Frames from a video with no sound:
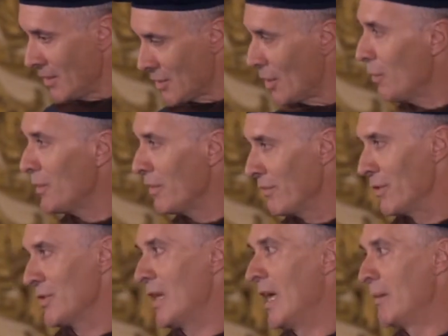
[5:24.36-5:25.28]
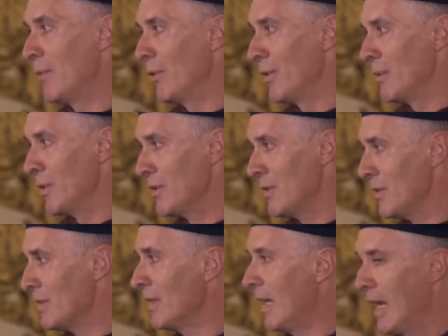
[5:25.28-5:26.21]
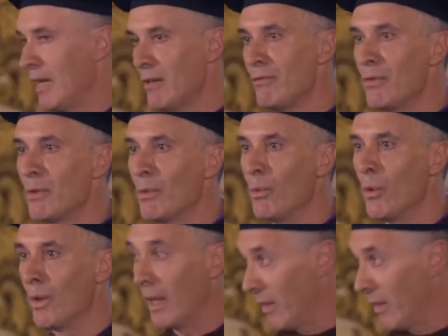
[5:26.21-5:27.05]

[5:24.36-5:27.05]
saw the first time her images hanging from the wall.